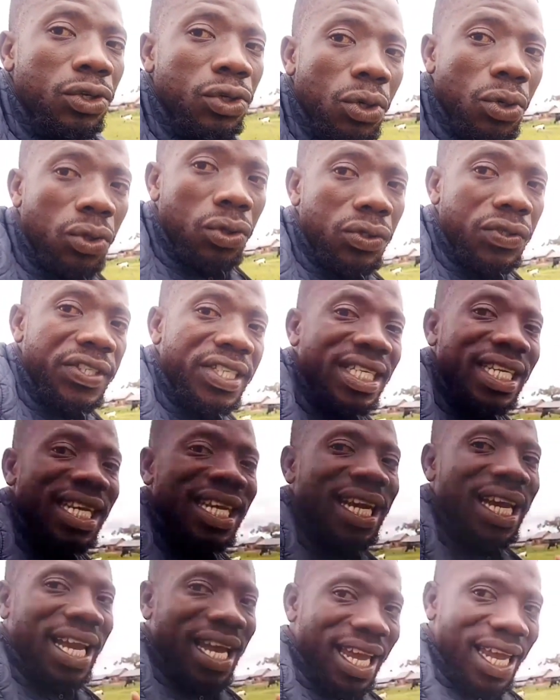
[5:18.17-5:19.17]
use
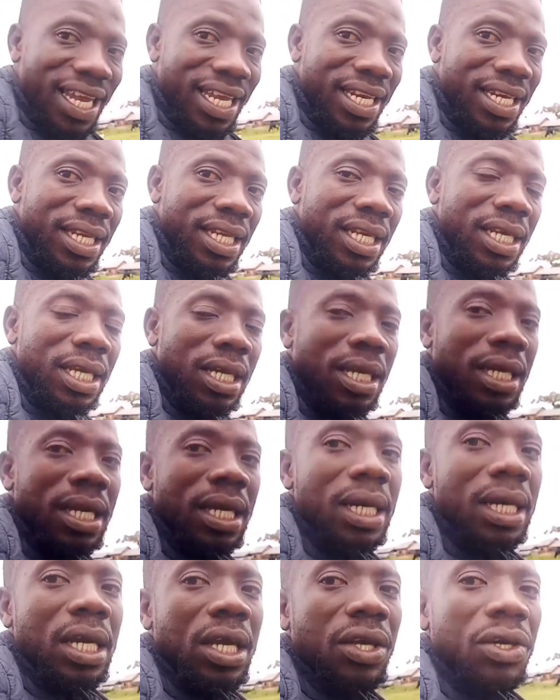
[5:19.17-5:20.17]
decayed,
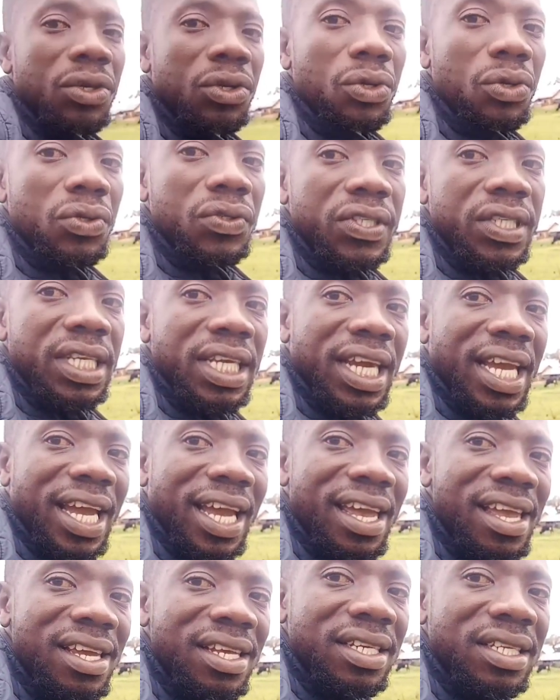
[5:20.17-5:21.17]
use
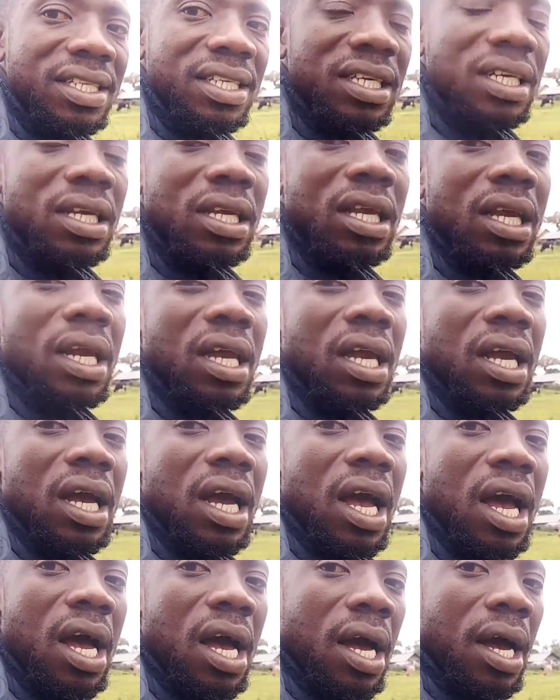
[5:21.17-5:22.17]
decayed
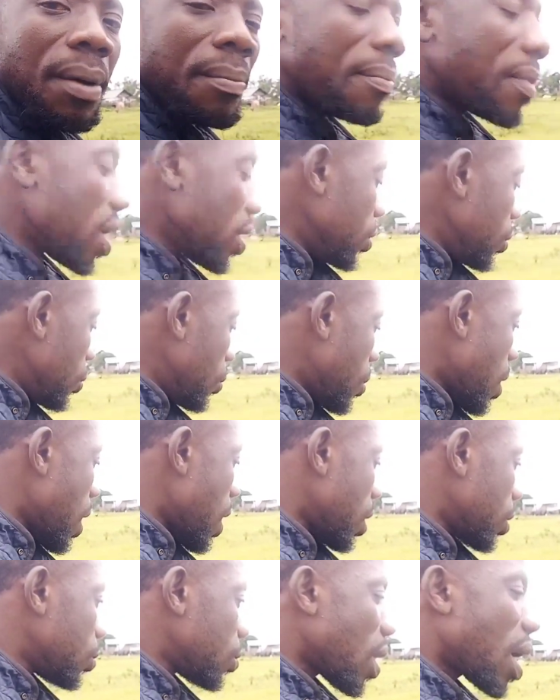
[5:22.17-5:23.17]
uh,
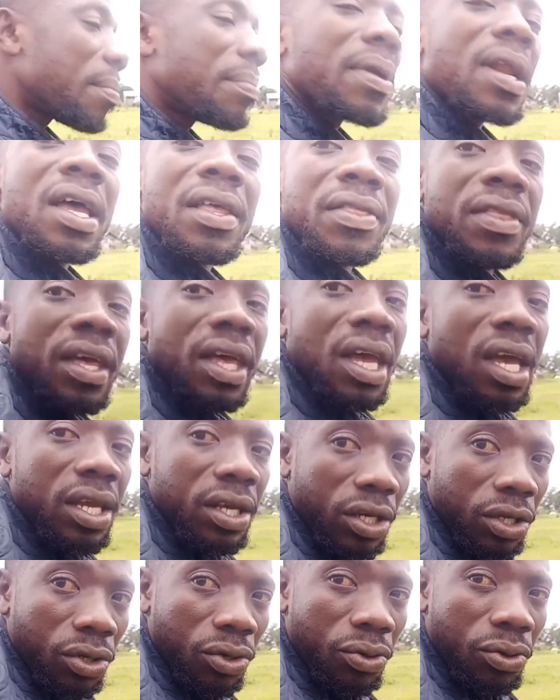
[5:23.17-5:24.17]
manure to apply there
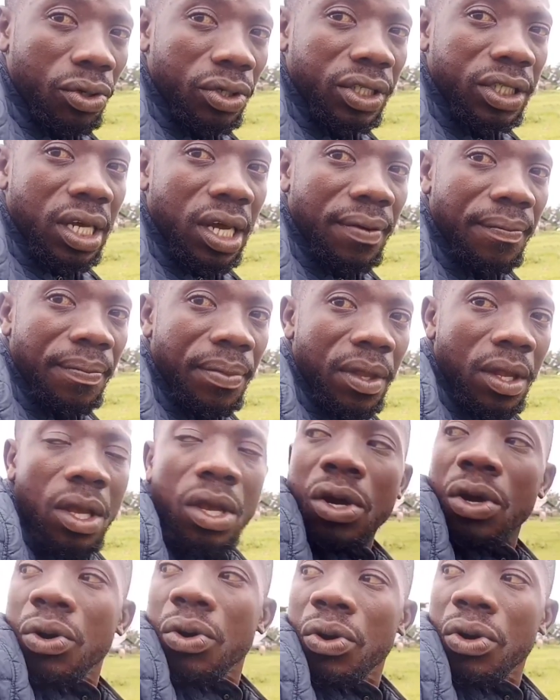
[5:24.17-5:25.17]
in your water.
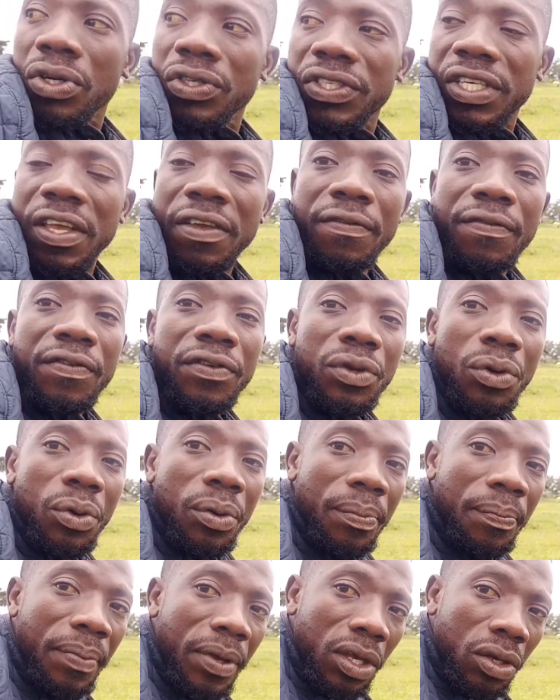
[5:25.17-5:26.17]
Because if
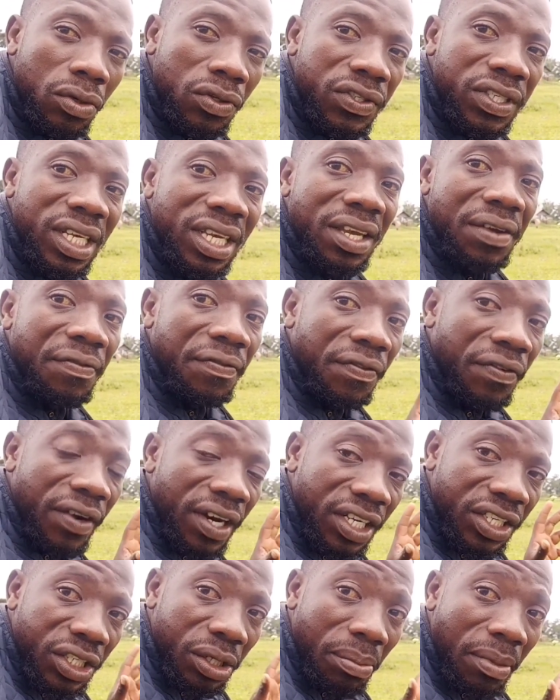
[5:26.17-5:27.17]
you will be using
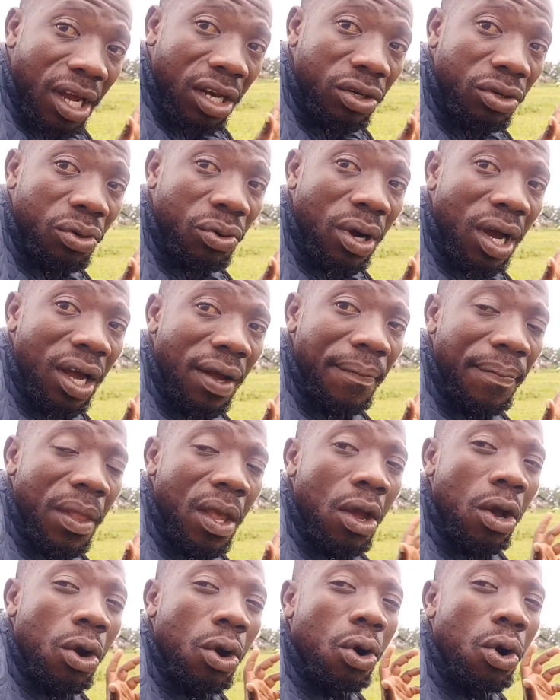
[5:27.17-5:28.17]
fresh manure
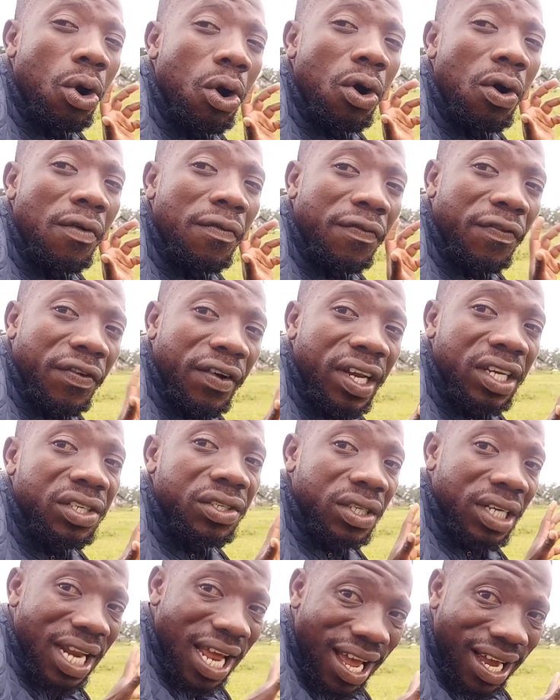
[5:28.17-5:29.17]
or
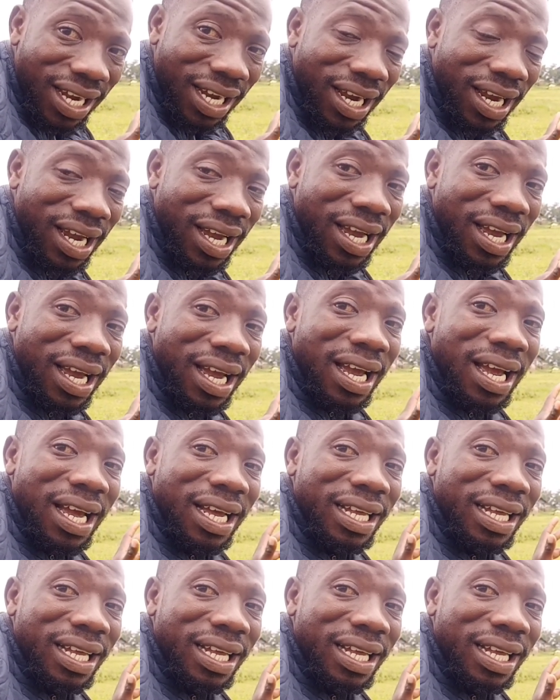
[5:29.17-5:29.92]
fresh dung,